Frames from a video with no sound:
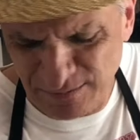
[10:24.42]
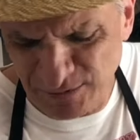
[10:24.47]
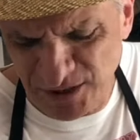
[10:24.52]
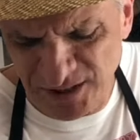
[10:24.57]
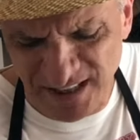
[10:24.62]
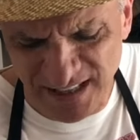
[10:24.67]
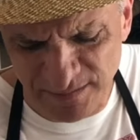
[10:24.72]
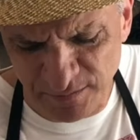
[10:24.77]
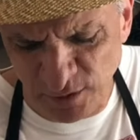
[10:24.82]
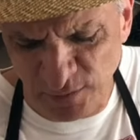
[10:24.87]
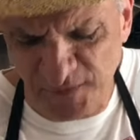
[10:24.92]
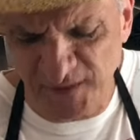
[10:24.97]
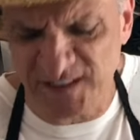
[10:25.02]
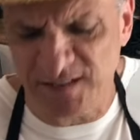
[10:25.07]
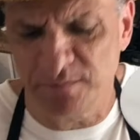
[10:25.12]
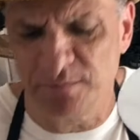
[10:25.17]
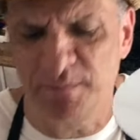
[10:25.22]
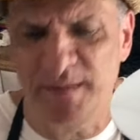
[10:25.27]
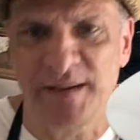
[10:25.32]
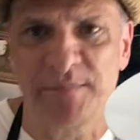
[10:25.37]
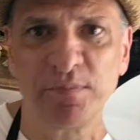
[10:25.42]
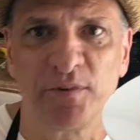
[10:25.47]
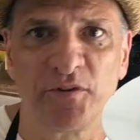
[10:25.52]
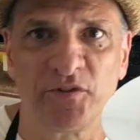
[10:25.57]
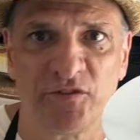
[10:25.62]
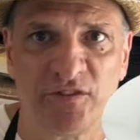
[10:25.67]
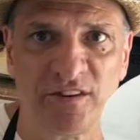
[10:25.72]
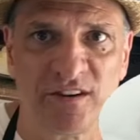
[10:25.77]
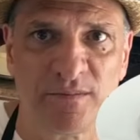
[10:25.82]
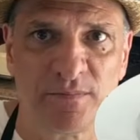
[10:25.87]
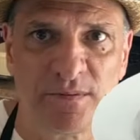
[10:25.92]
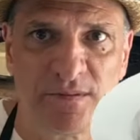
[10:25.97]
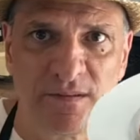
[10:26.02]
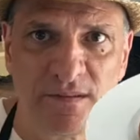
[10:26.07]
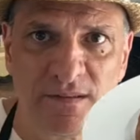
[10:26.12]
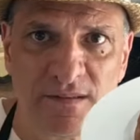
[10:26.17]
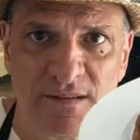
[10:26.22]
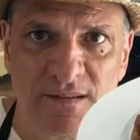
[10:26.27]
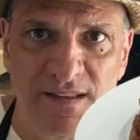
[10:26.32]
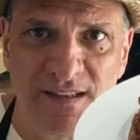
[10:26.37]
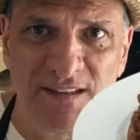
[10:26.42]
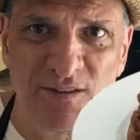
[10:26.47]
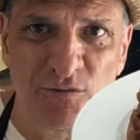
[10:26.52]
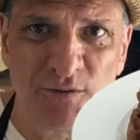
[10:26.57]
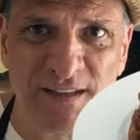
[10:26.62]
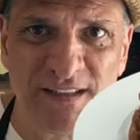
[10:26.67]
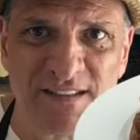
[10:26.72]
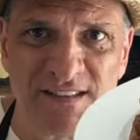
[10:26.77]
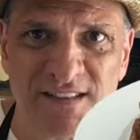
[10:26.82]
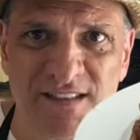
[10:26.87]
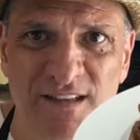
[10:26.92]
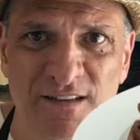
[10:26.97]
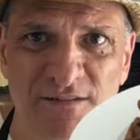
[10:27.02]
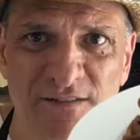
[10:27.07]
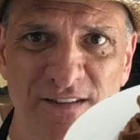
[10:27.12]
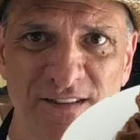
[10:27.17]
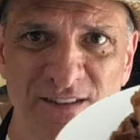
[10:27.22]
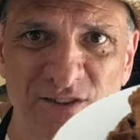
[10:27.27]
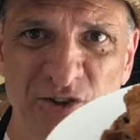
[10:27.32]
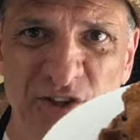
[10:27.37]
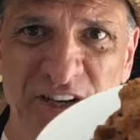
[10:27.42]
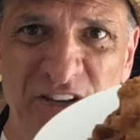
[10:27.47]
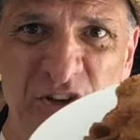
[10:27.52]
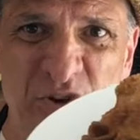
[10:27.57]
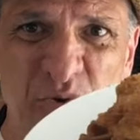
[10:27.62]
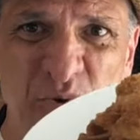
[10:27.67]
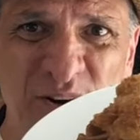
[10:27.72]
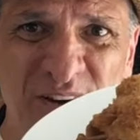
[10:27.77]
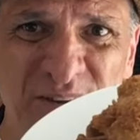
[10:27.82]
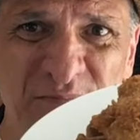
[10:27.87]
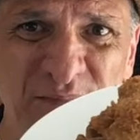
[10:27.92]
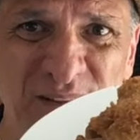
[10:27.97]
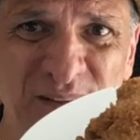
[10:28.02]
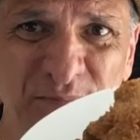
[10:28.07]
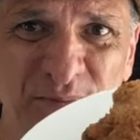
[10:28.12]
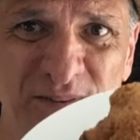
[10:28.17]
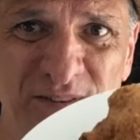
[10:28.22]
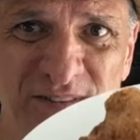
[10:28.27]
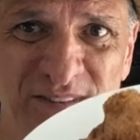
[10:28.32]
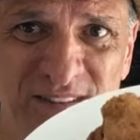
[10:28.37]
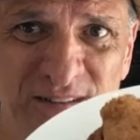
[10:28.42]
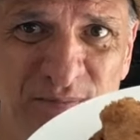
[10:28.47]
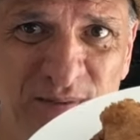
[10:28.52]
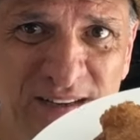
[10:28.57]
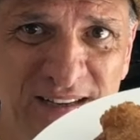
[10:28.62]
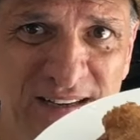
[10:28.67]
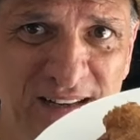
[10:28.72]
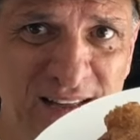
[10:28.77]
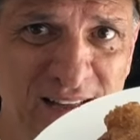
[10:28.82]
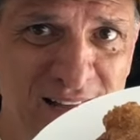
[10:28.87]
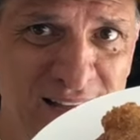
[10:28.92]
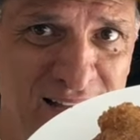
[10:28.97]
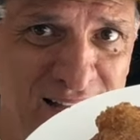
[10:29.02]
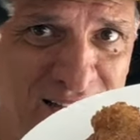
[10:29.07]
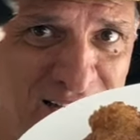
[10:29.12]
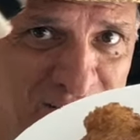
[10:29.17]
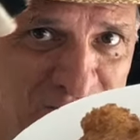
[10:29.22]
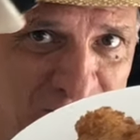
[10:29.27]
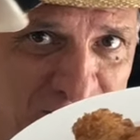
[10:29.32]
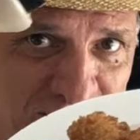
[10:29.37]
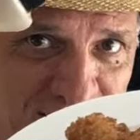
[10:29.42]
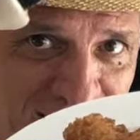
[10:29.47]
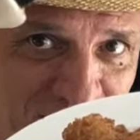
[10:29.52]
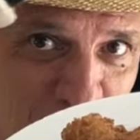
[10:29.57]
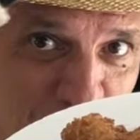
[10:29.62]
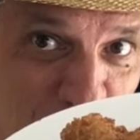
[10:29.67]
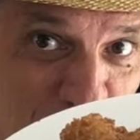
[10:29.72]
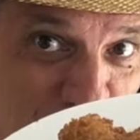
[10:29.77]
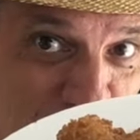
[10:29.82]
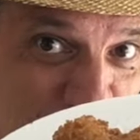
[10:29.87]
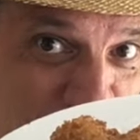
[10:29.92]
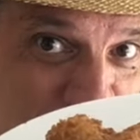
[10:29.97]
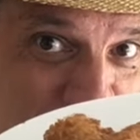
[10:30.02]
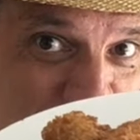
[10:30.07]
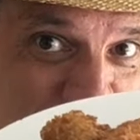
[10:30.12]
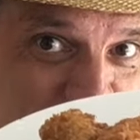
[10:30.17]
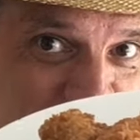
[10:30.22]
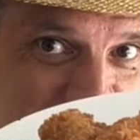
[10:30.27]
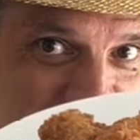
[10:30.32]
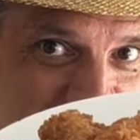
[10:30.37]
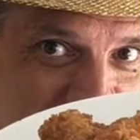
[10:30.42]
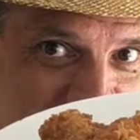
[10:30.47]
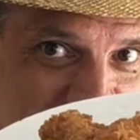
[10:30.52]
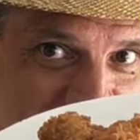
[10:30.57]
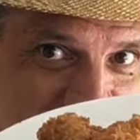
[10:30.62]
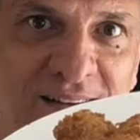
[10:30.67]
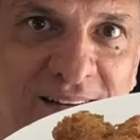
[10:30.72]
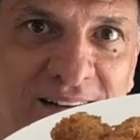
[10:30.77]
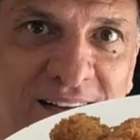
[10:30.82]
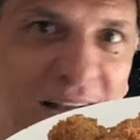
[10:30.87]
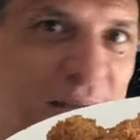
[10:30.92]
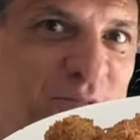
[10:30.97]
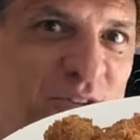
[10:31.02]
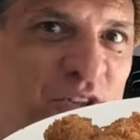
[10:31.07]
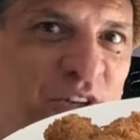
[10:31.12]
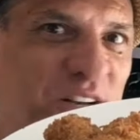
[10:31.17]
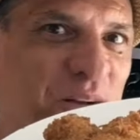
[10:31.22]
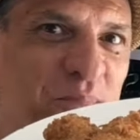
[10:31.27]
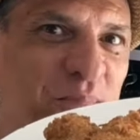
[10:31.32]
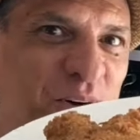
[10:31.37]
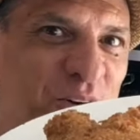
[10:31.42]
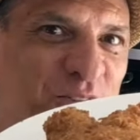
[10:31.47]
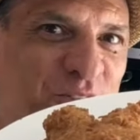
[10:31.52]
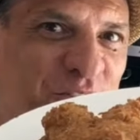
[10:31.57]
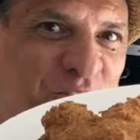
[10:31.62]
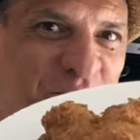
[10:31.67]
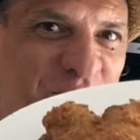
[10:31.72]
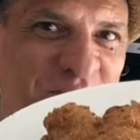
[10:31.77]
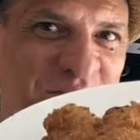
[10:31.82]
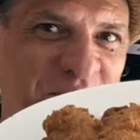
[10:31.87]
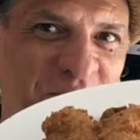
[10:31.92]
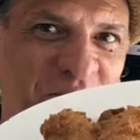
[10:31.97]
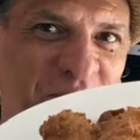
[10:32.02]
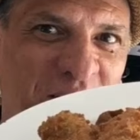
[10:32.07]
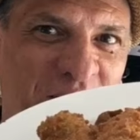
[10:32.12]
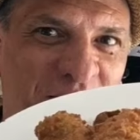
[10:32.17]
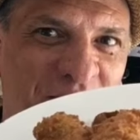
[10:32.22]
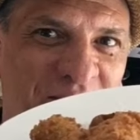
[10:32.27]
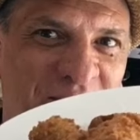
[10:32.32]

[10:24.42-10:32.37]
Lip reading: just in the mood for some maple syrup. Get the real stuff, genuine maple syrup, okay? And just kind of pour it over. I'm just gonna pose for Instagram.